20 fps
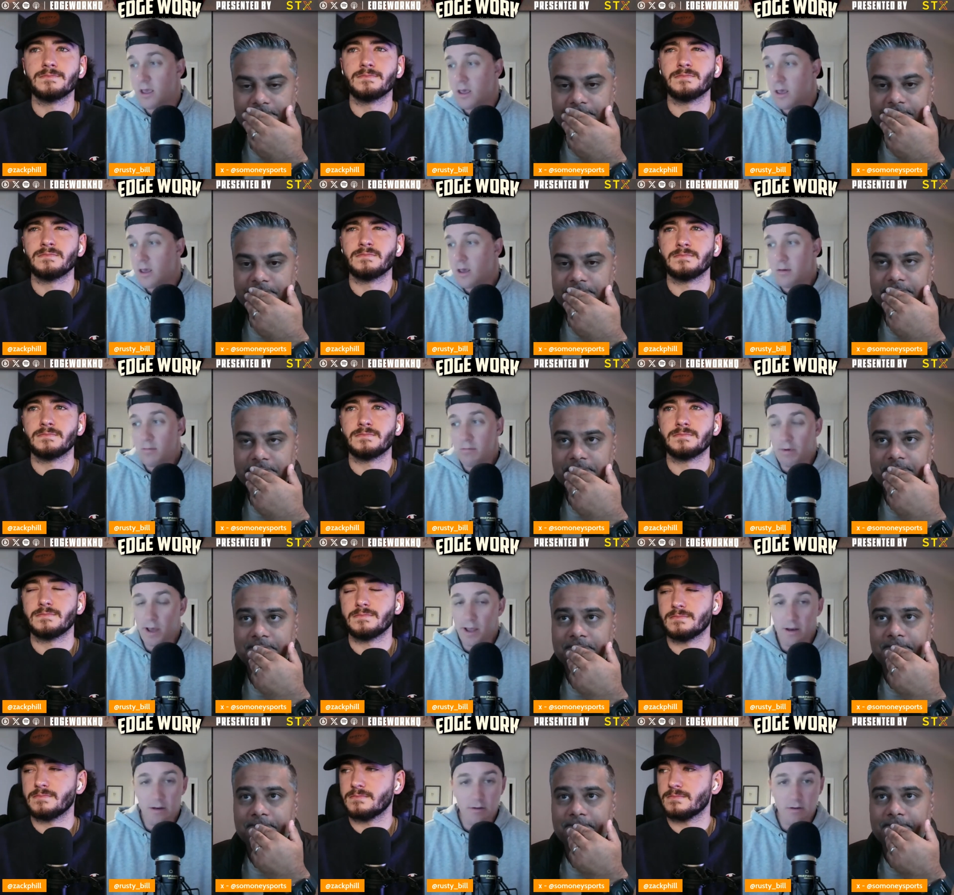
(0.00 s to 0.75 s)
Speaker 1: But
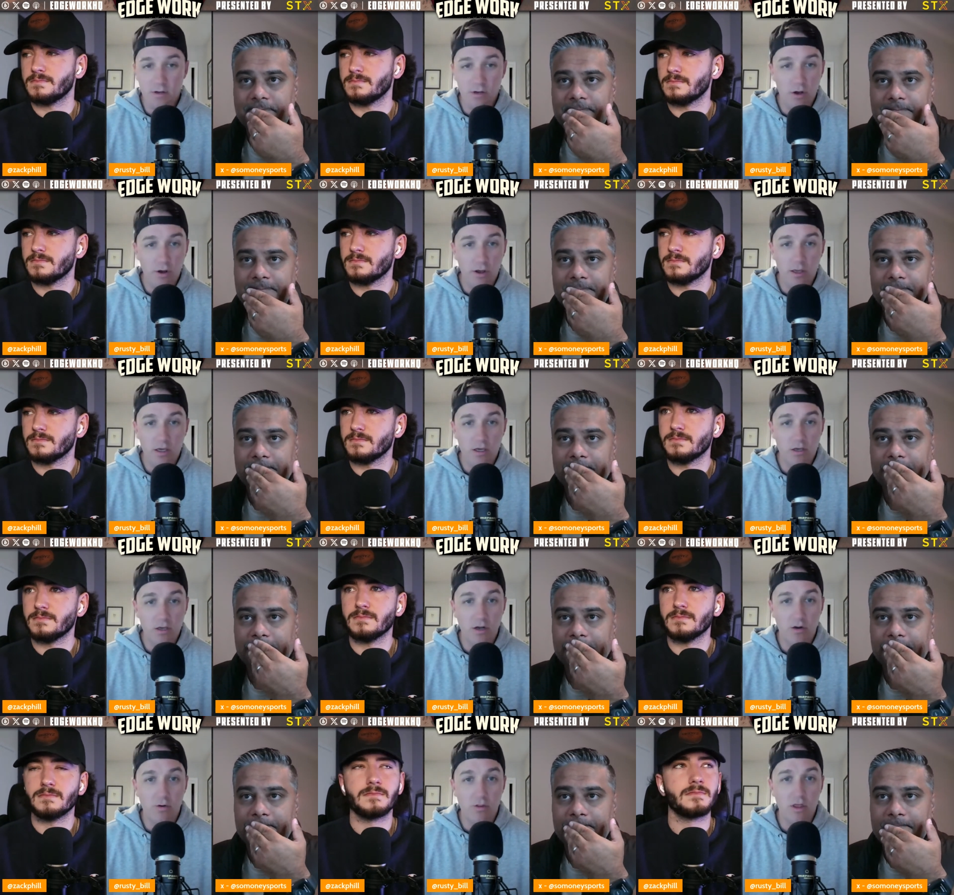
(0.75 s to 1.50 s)
you know, I concur
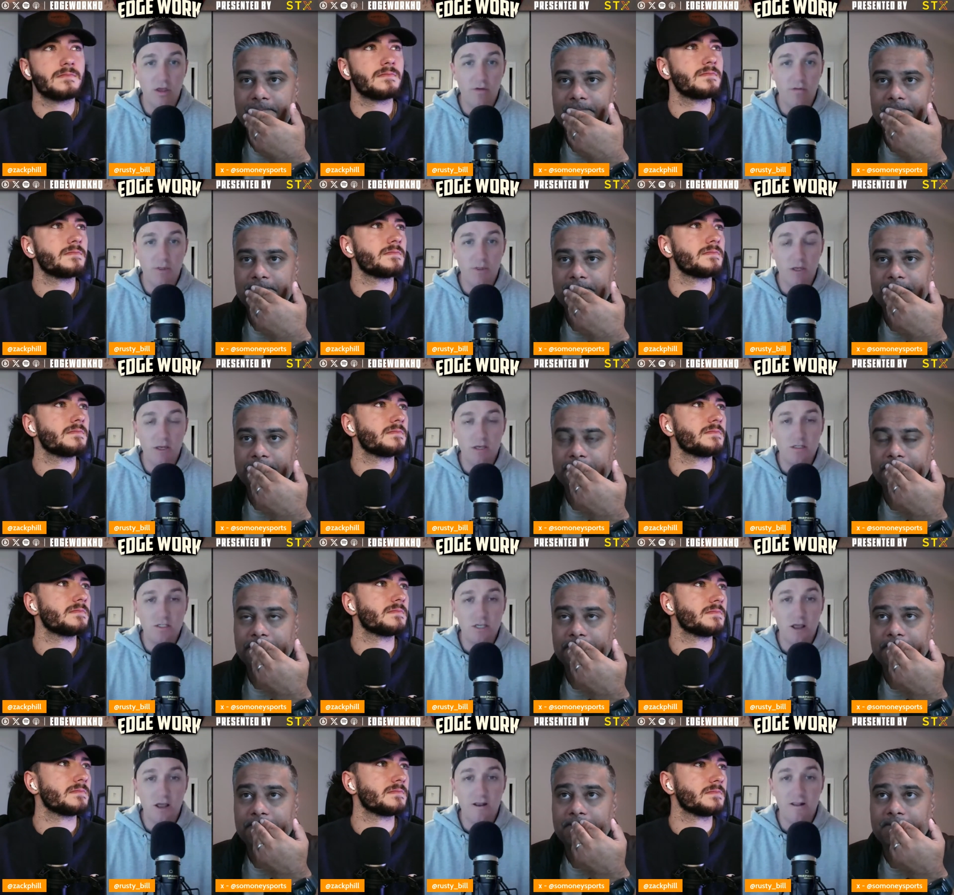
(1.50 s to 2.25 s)
with everything he said.
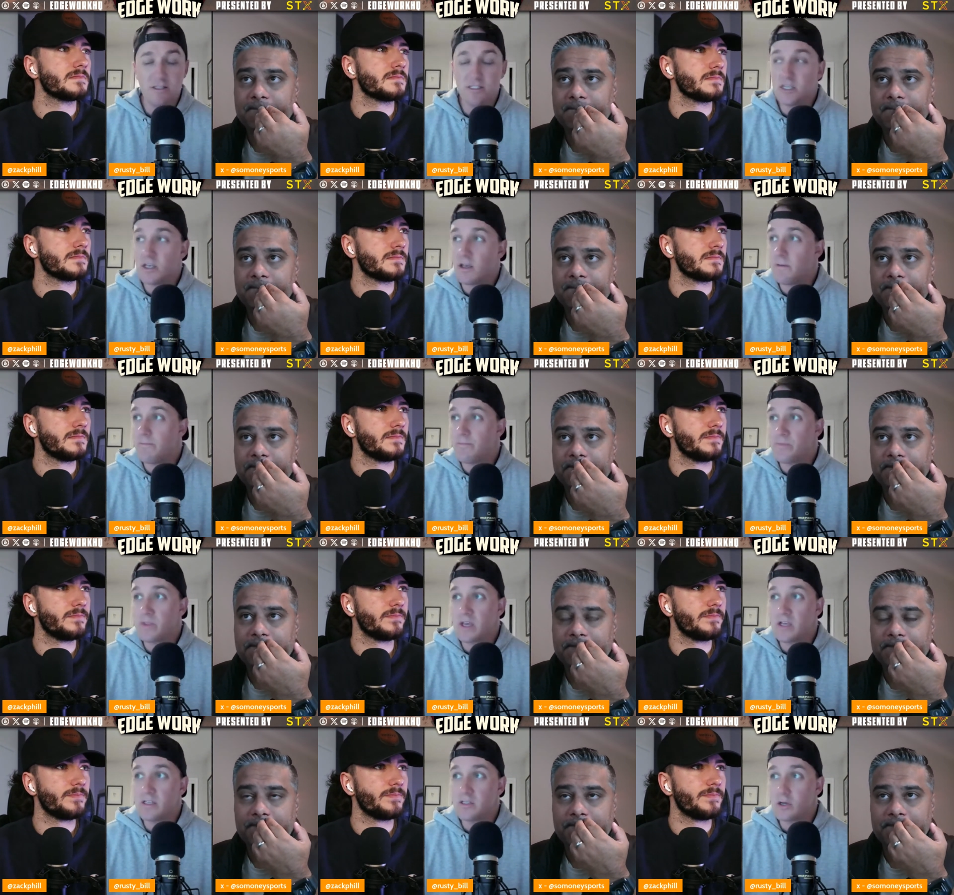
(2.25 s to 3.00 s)
It's a it's
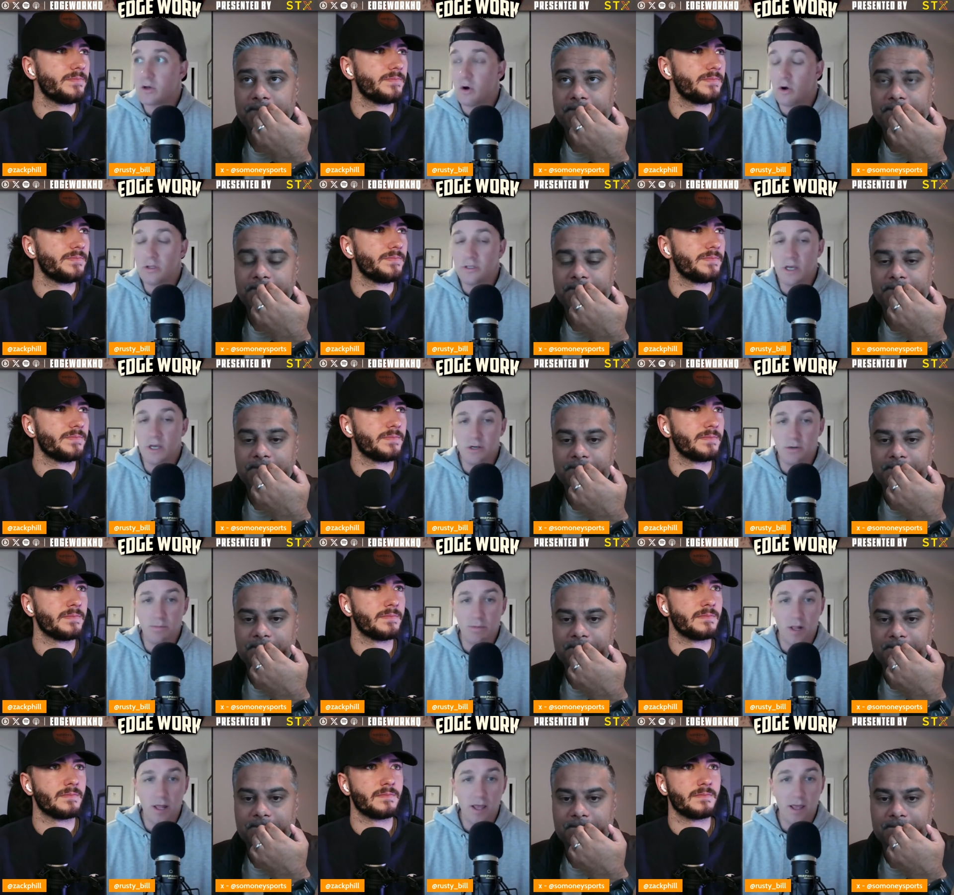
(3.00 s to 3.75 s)
a goaltender
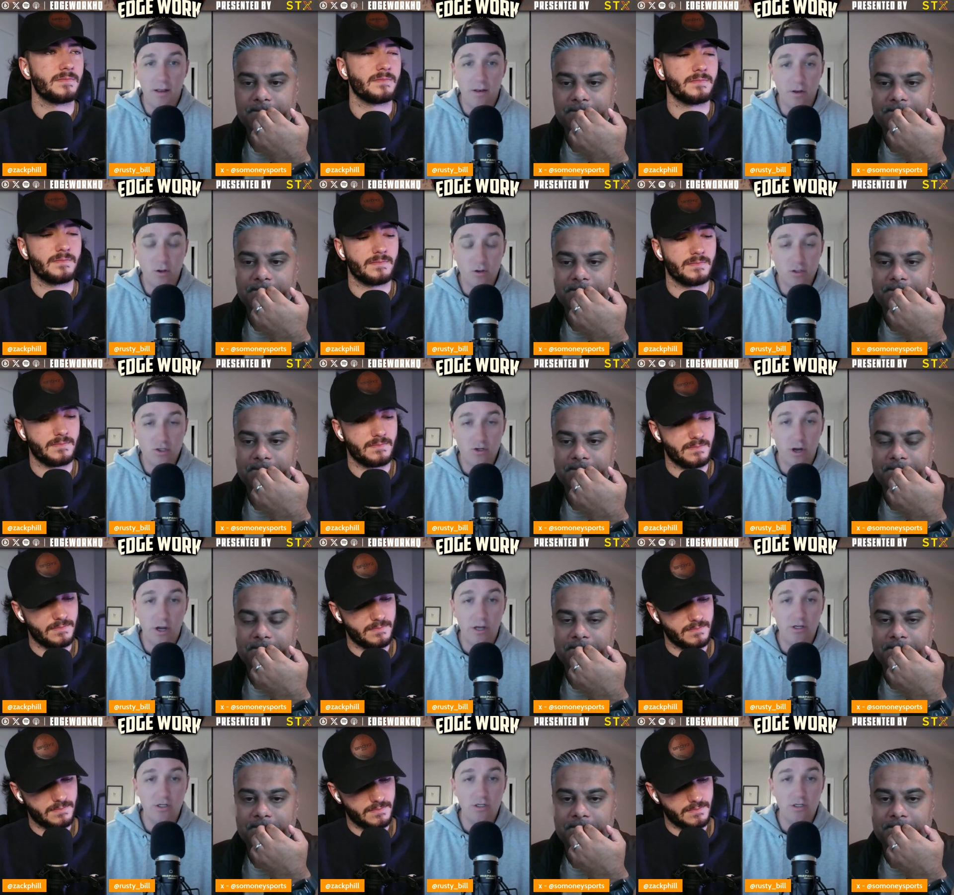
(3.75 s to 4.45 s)
play. No stranger